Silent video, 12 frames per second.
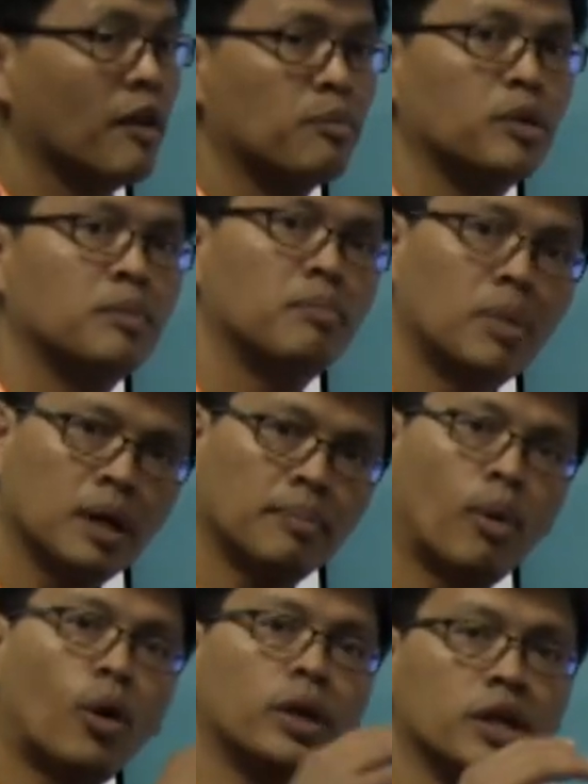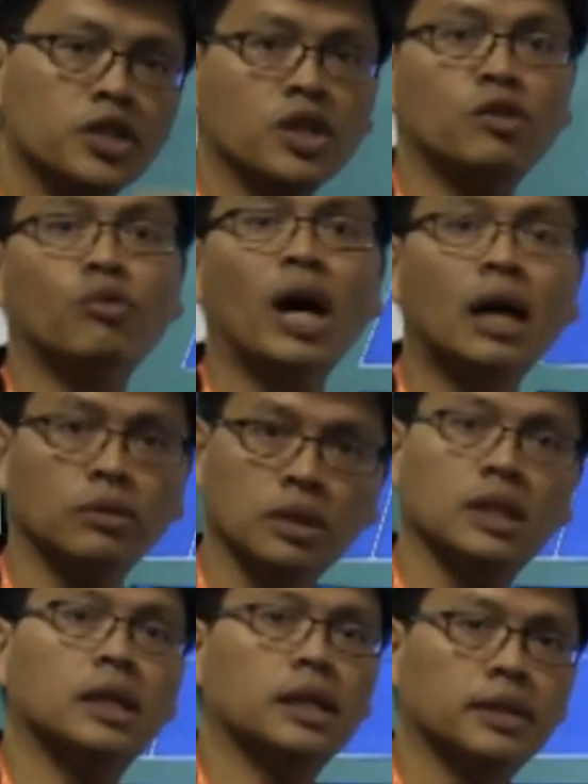can put borders
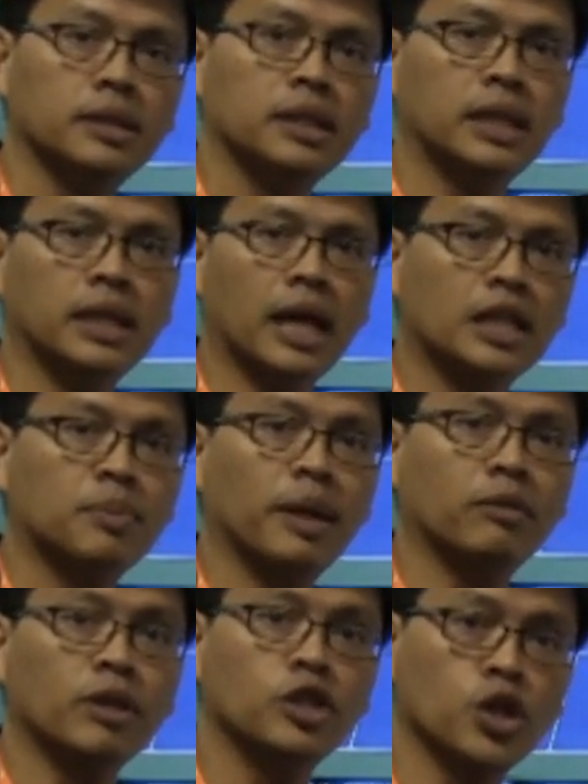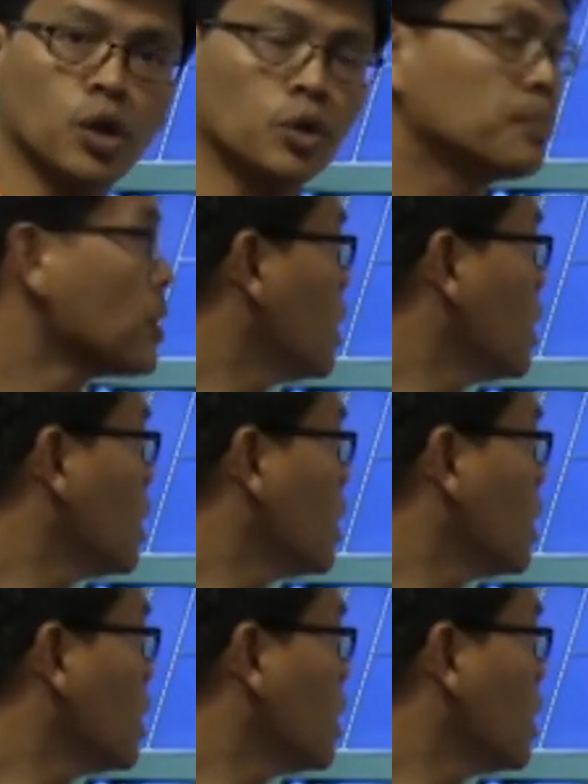around the aspect ratio,